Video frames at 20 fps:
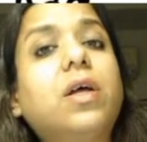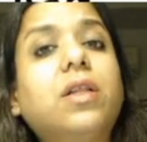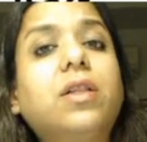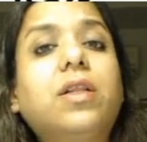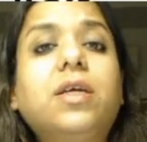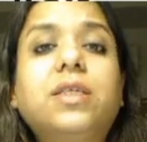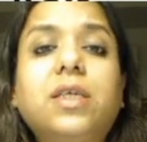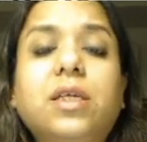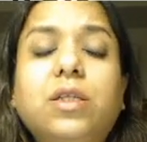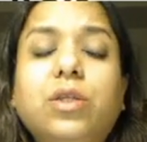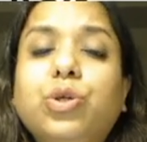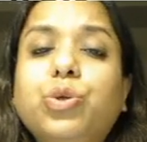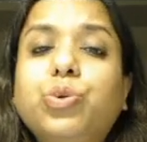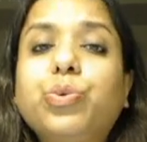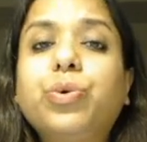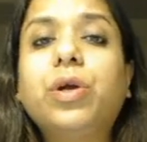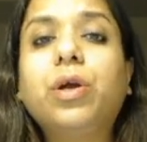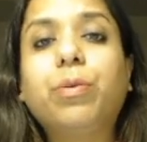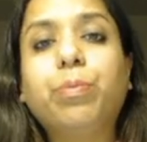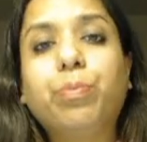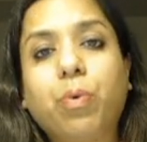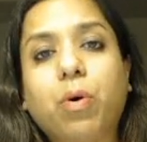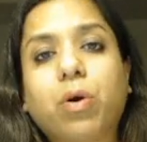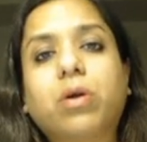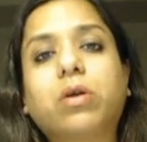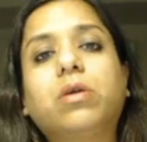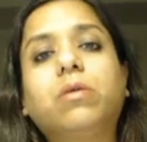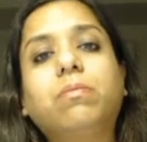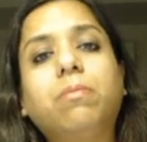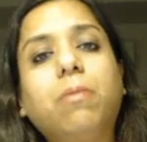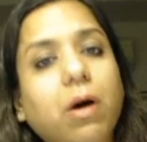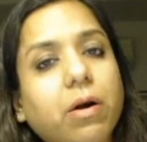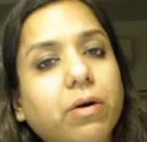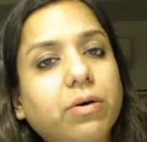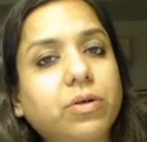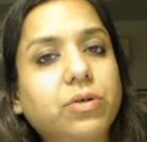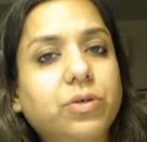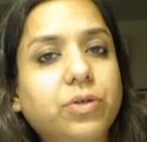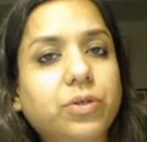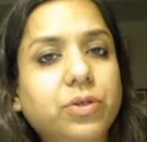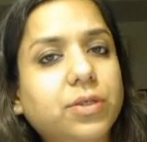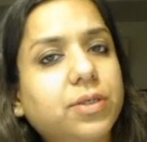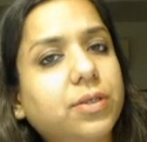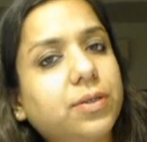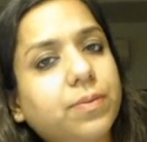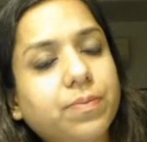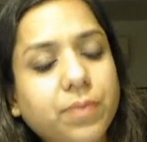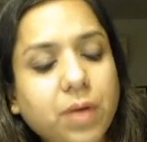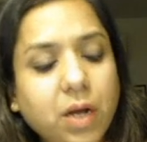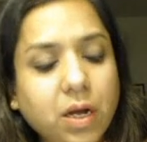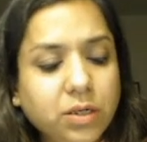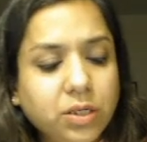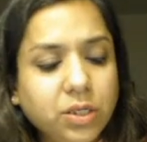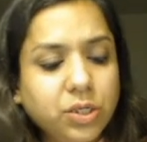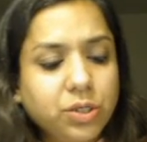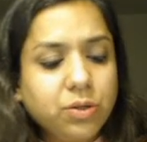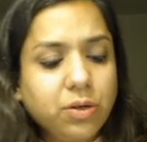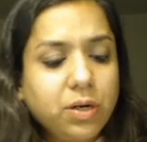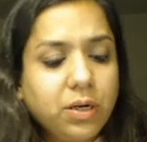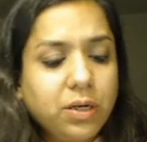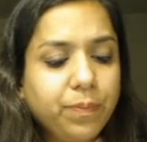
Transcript: These are the two important markers. Understood?